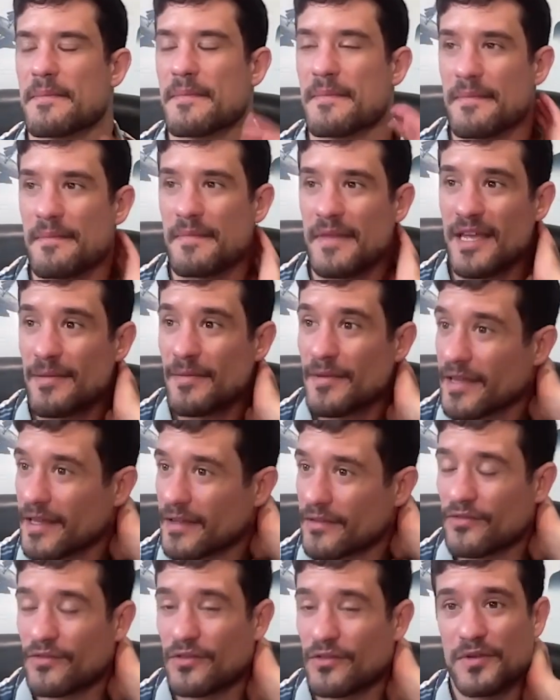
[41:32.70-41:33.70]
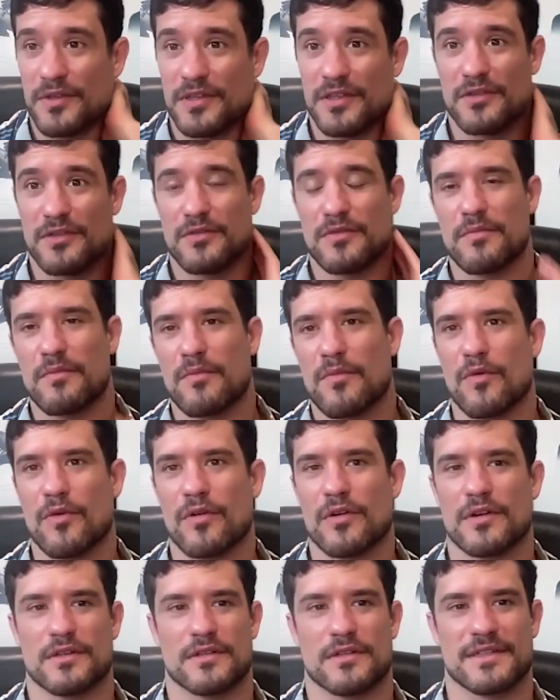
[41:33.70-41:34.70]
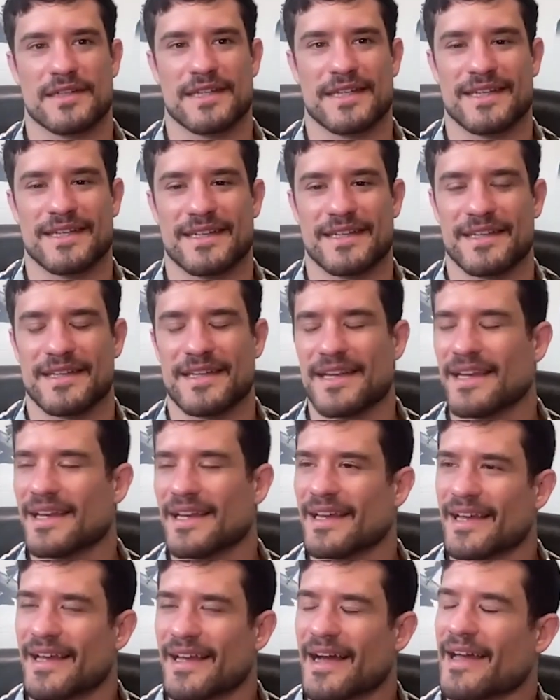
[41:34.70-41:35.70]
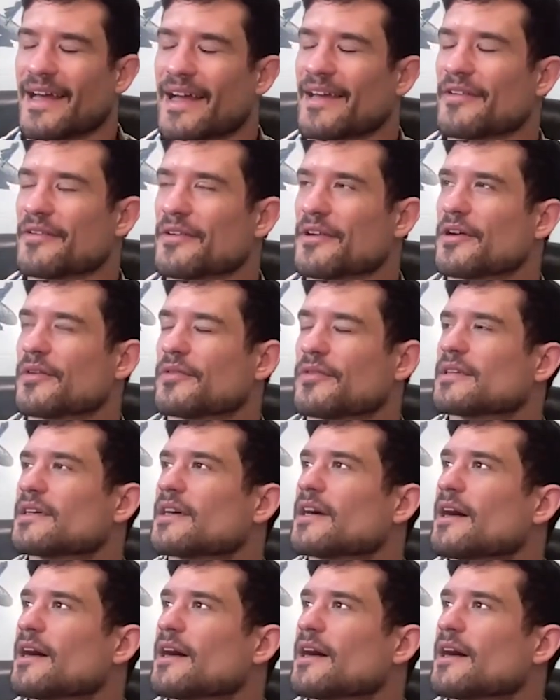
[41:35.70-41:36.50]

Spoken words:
maybe that's doing you more. I don't know.